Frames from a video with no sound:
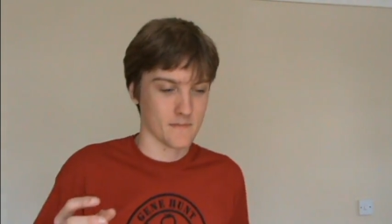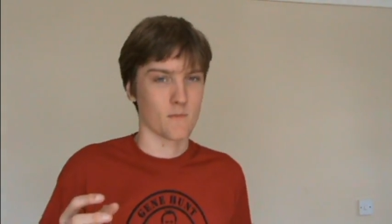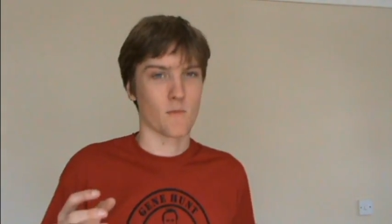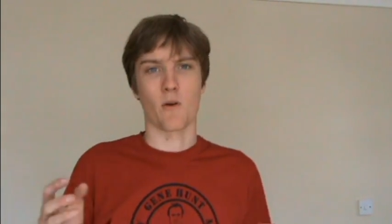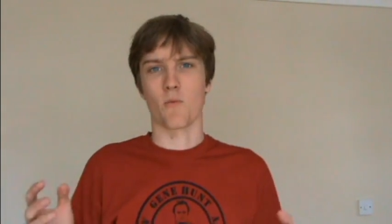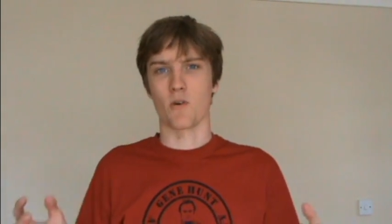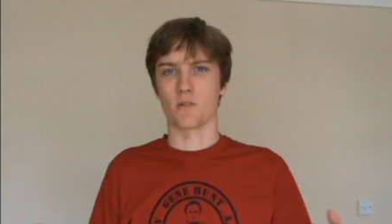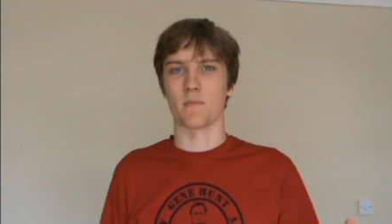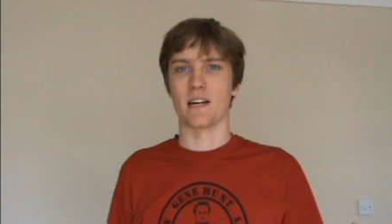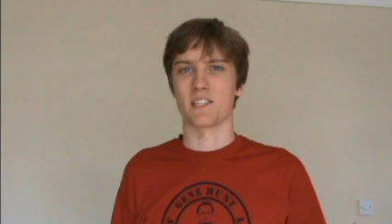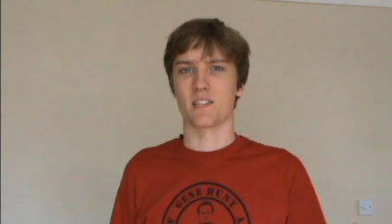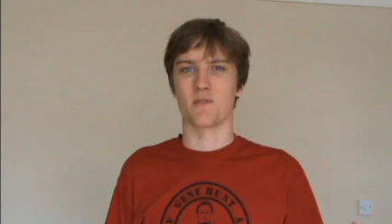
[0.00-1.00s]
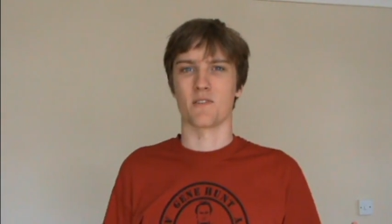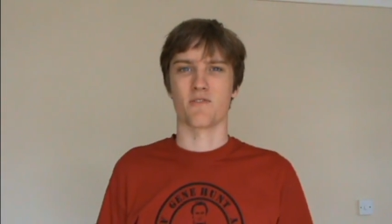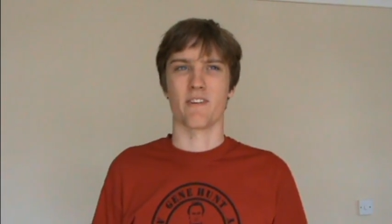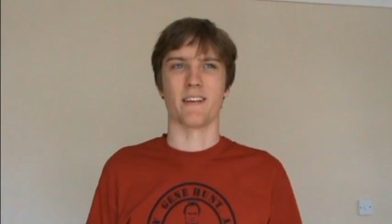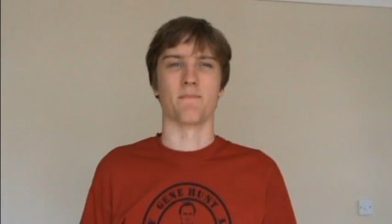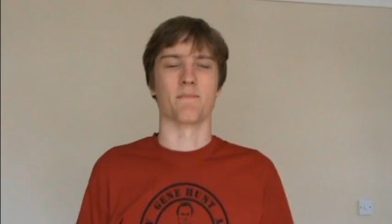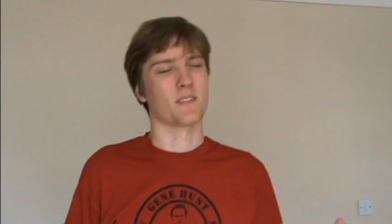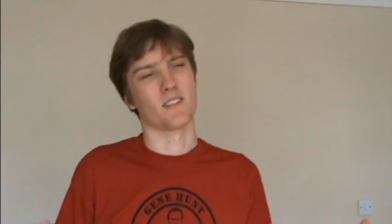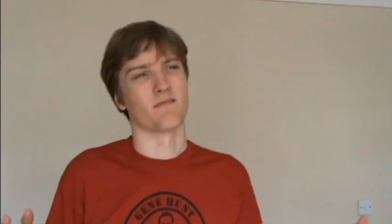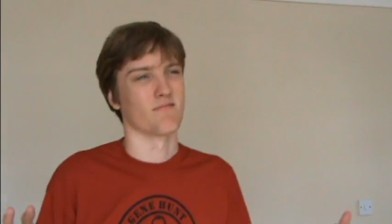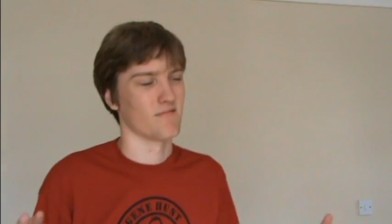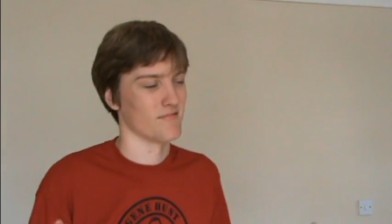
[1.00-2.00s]
Well, it was magic, it was a dream,
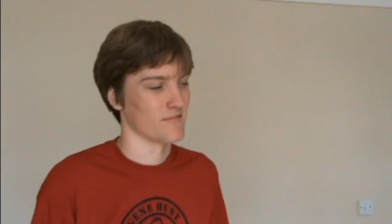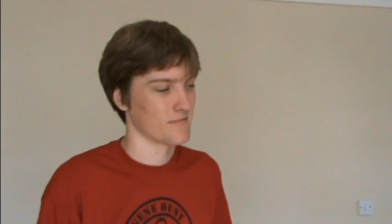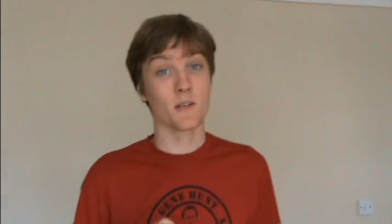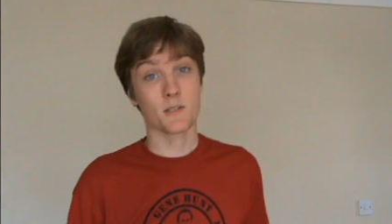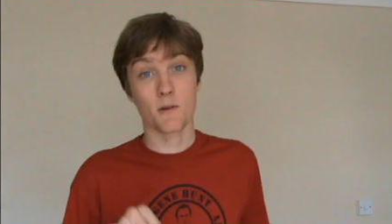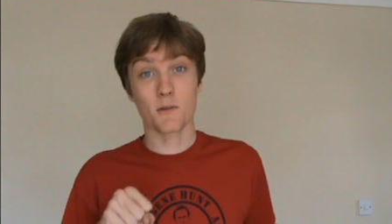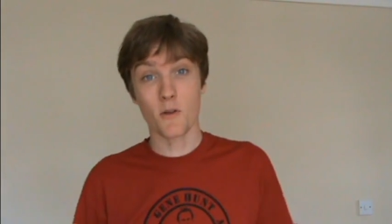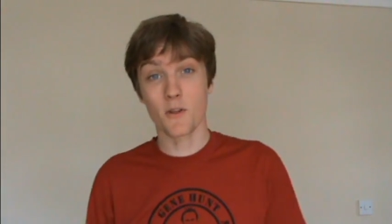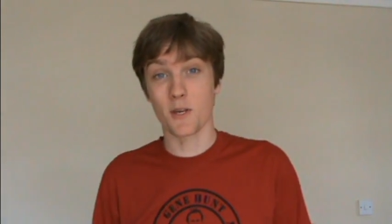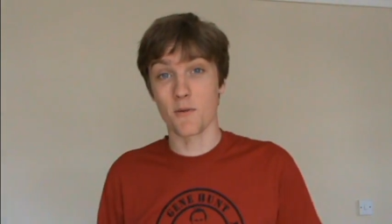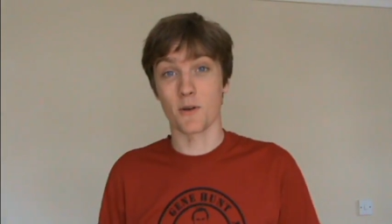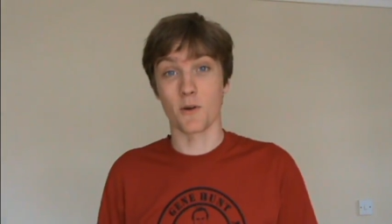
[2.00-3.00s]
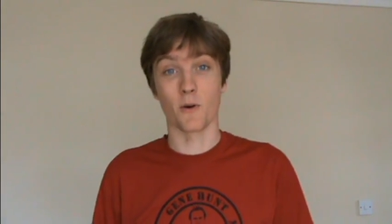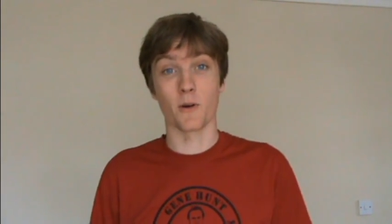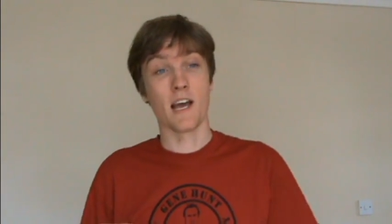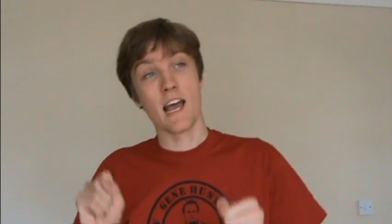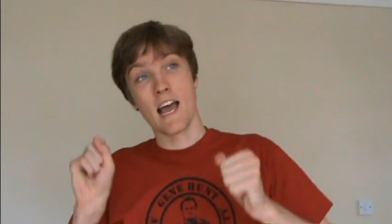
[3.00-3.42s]
so... So I was on the unicorn,